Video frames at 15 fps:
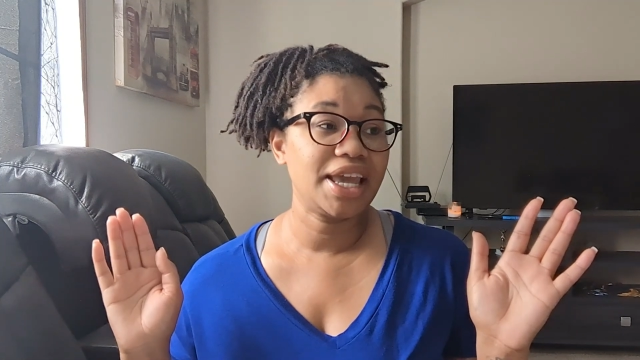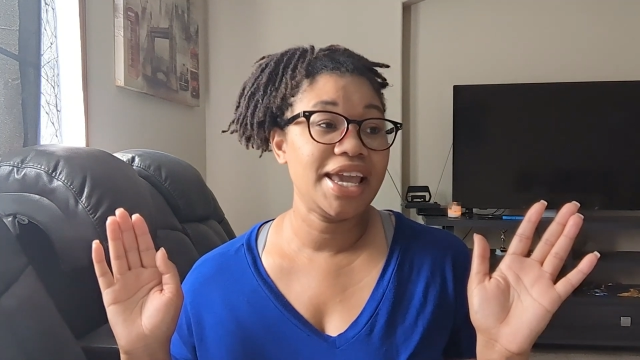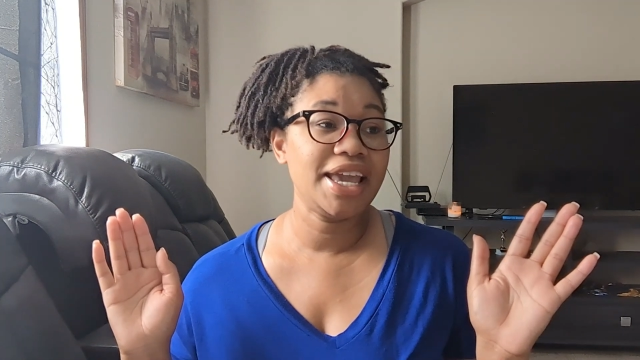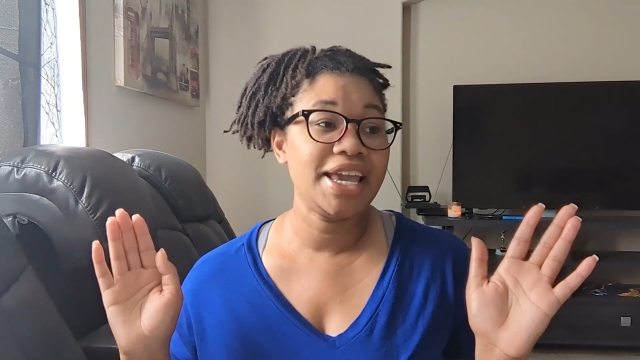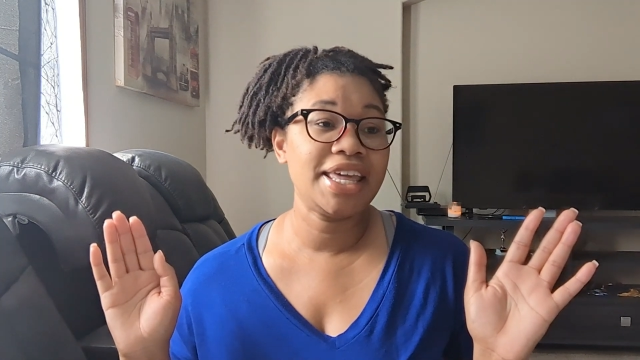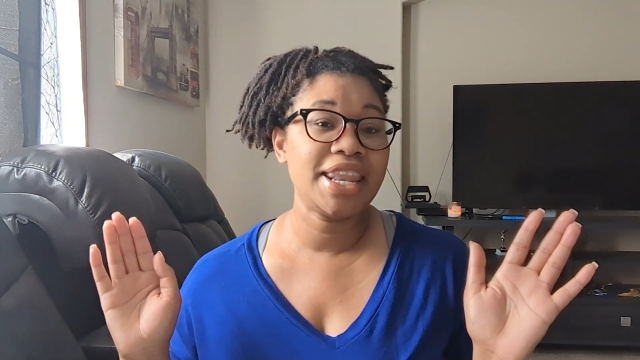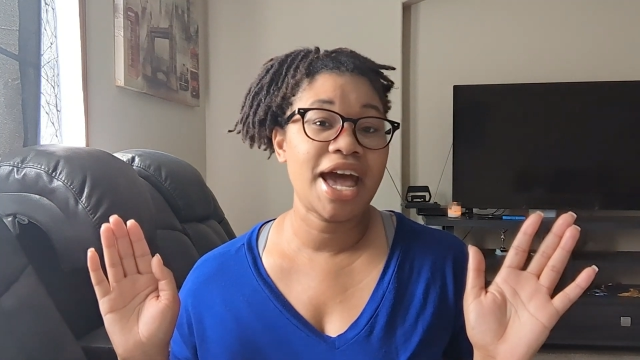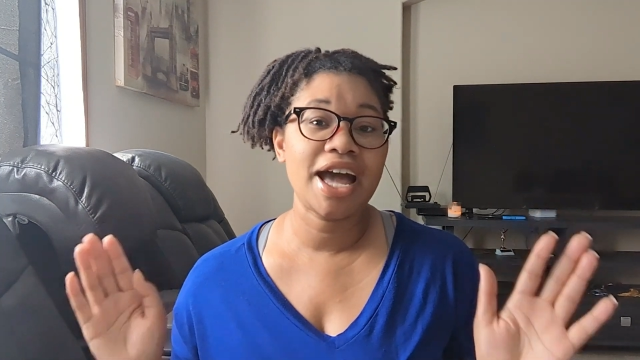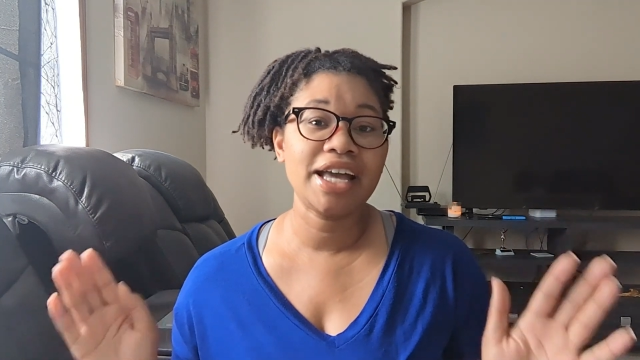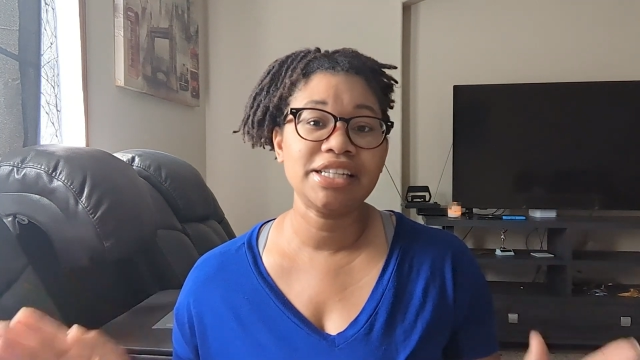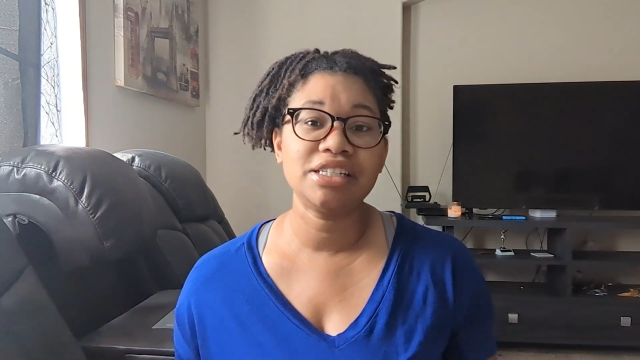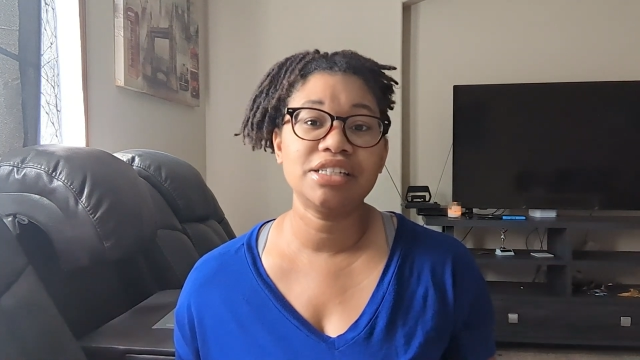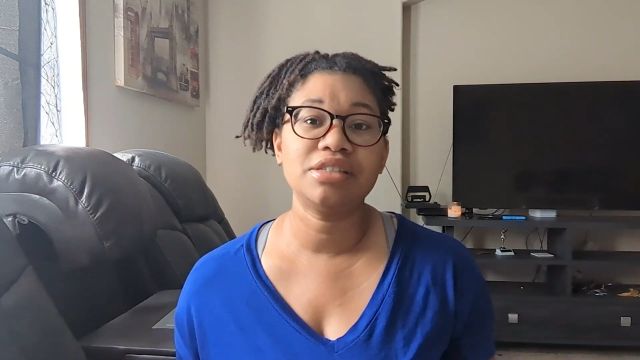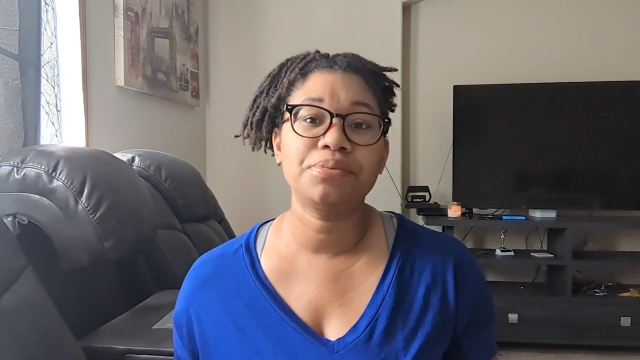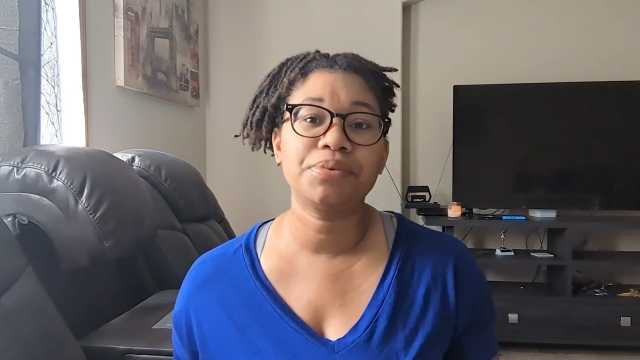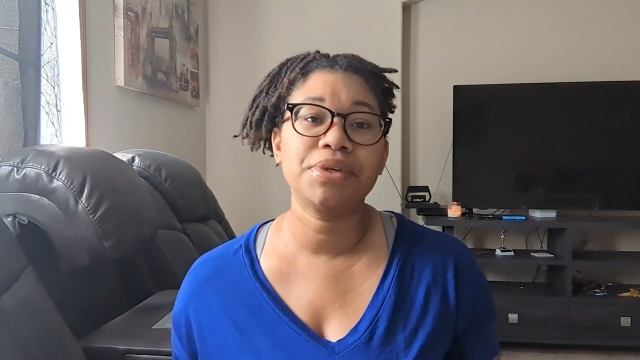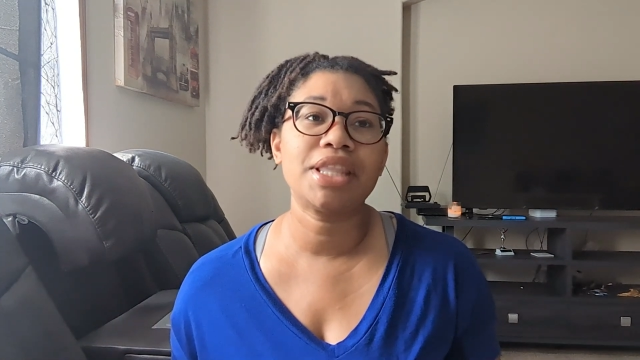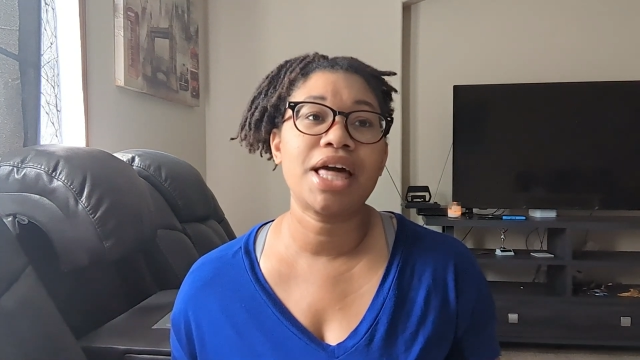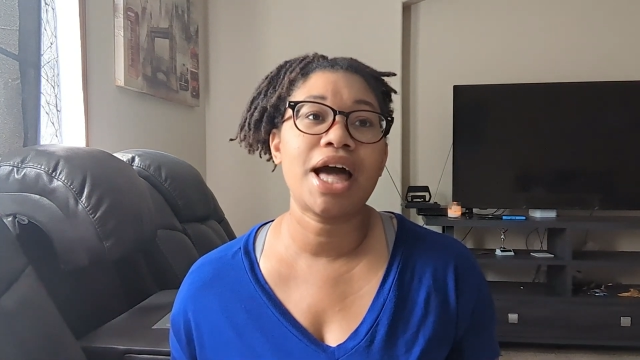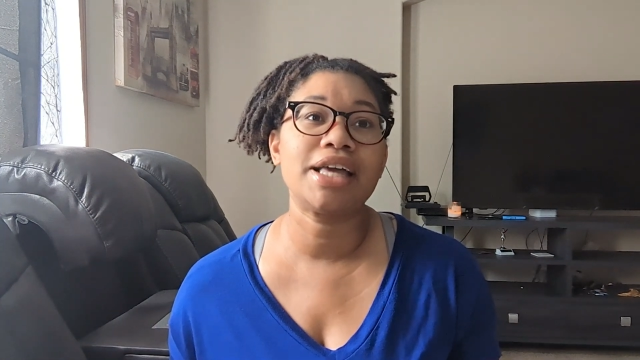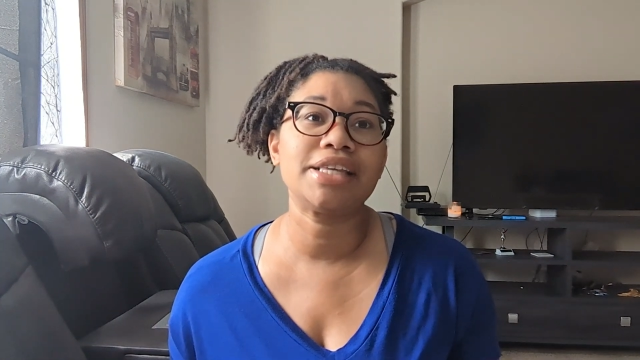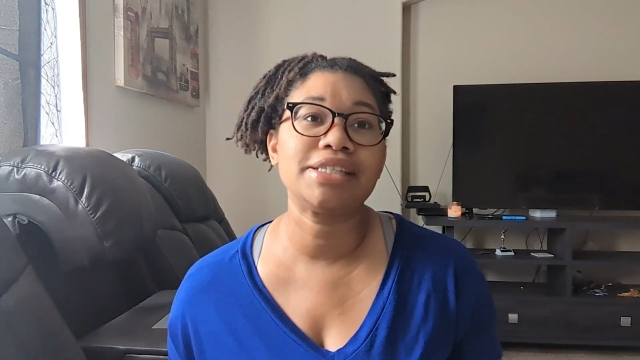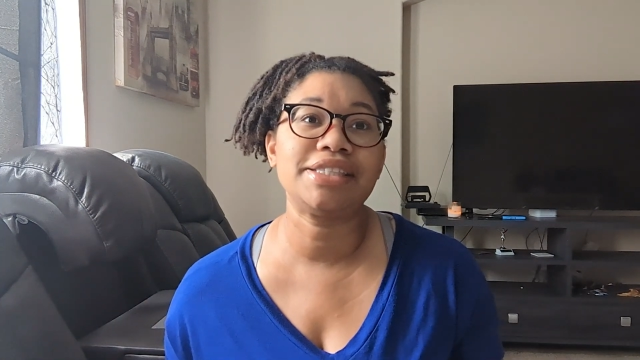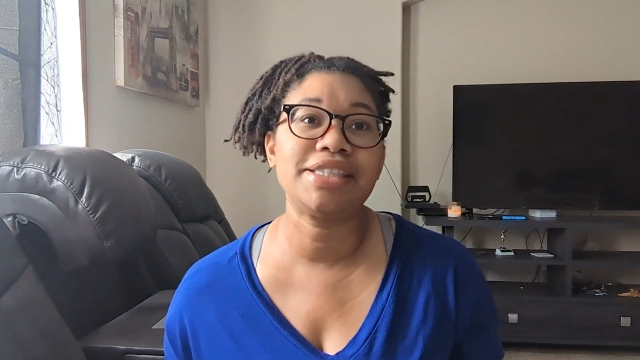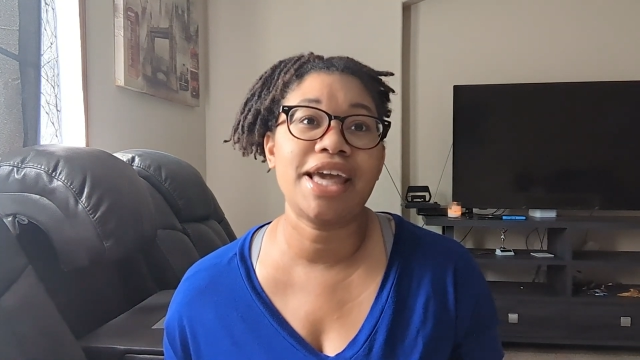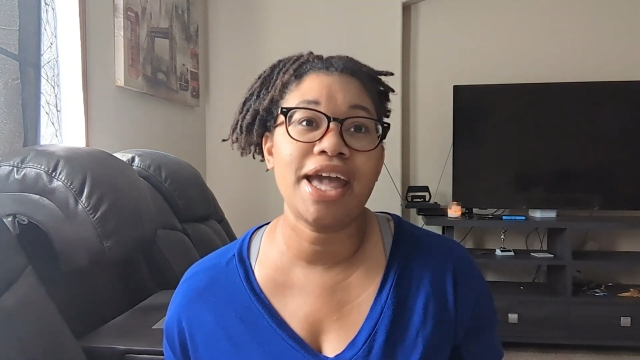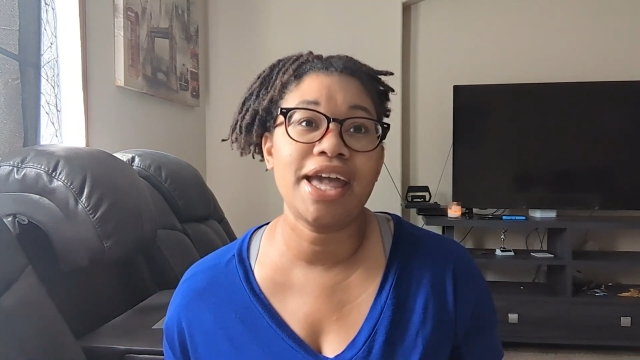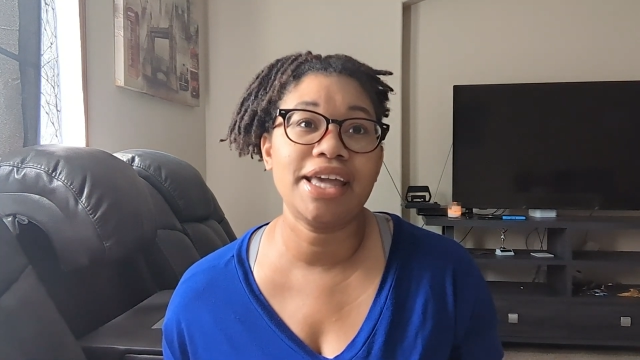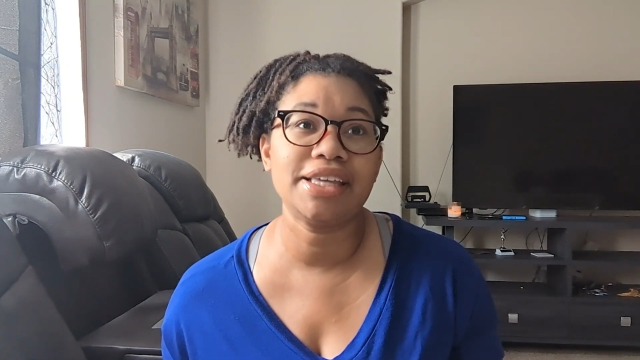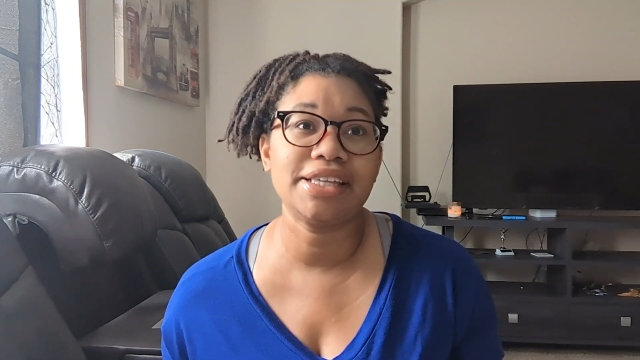And I just realized
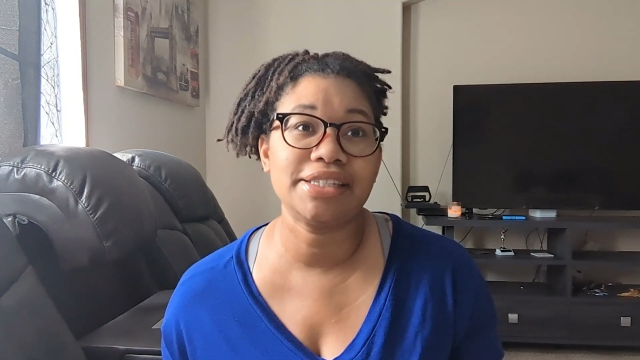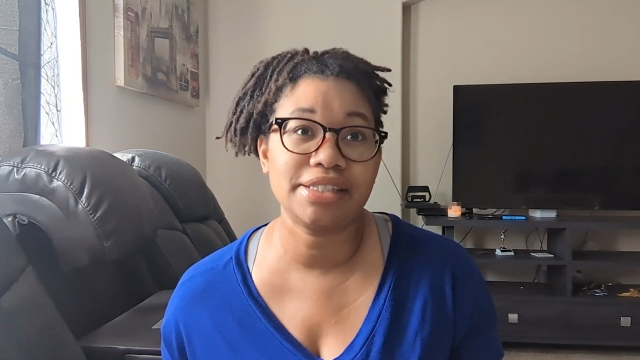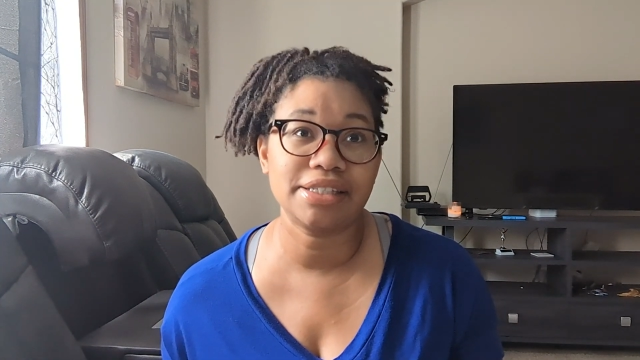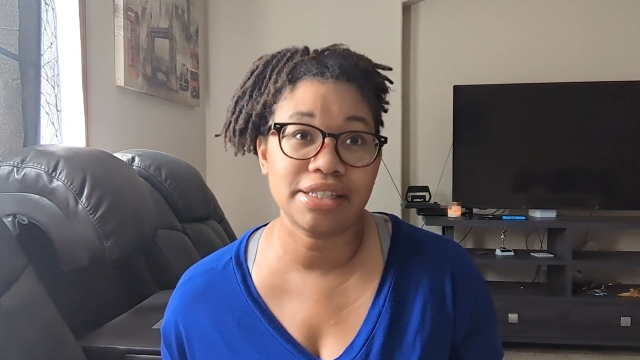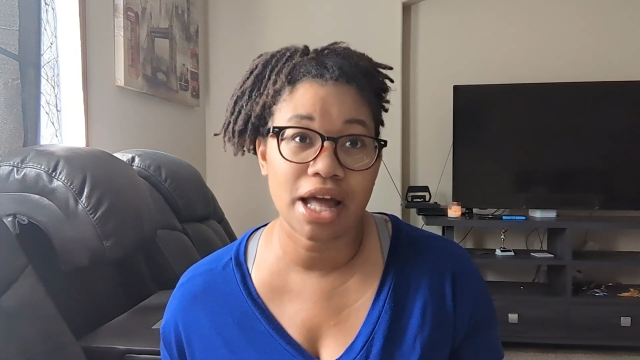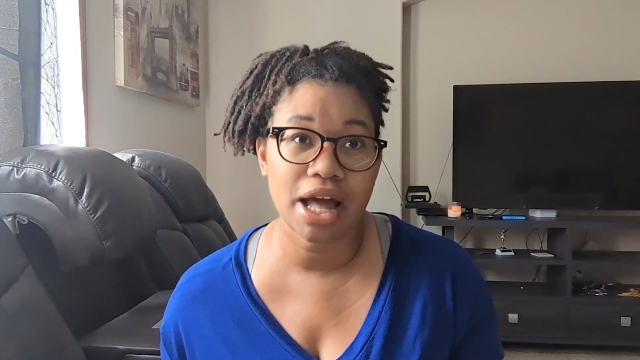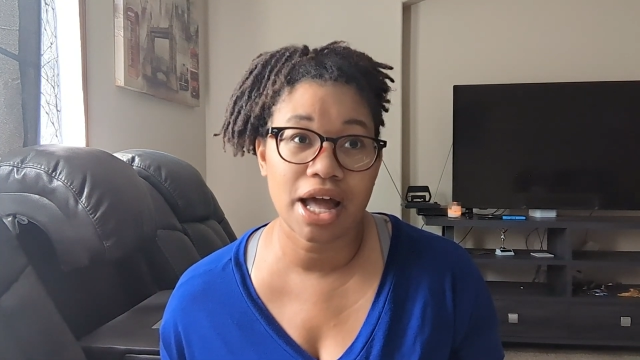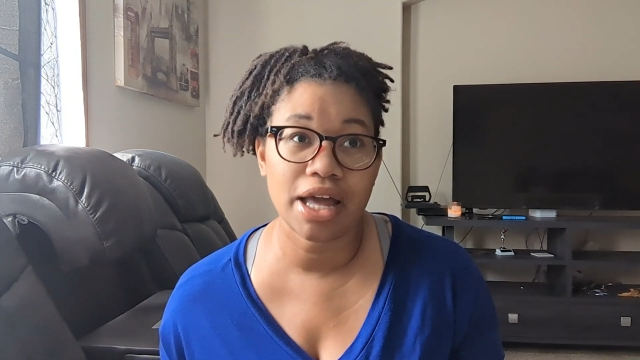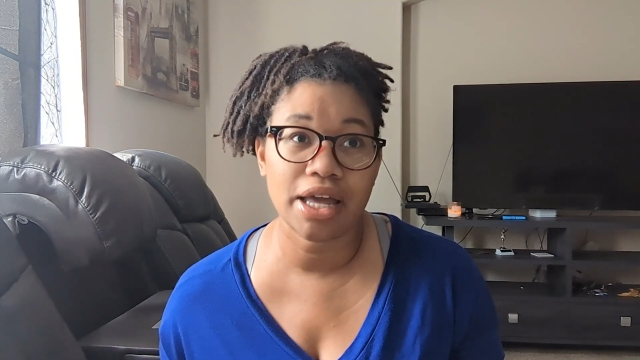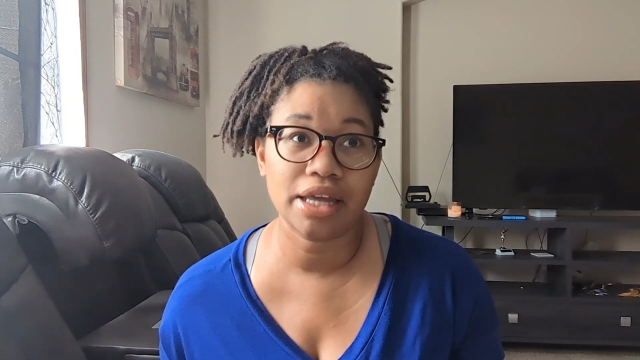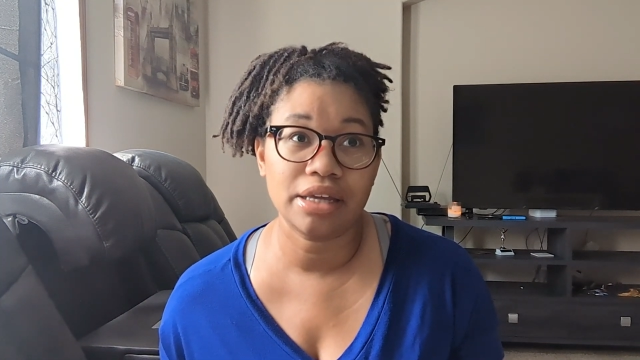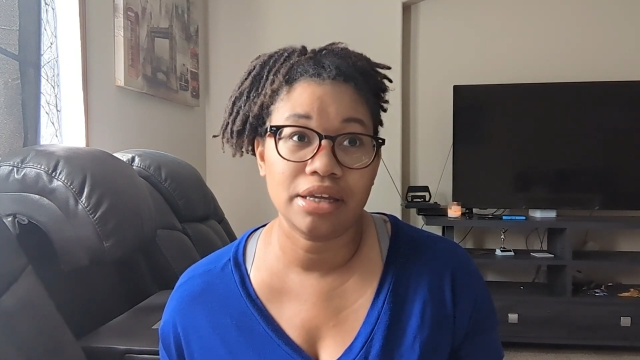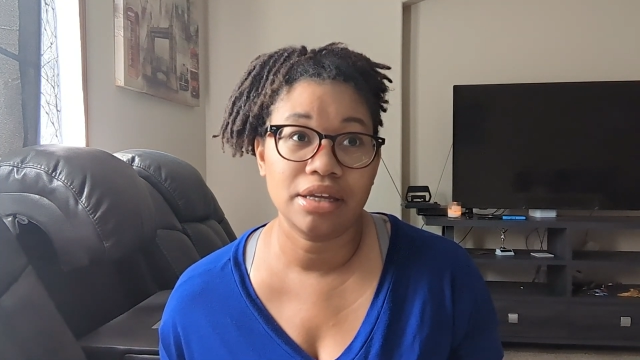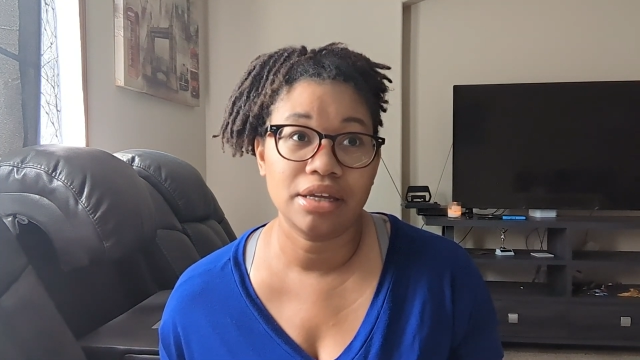that is not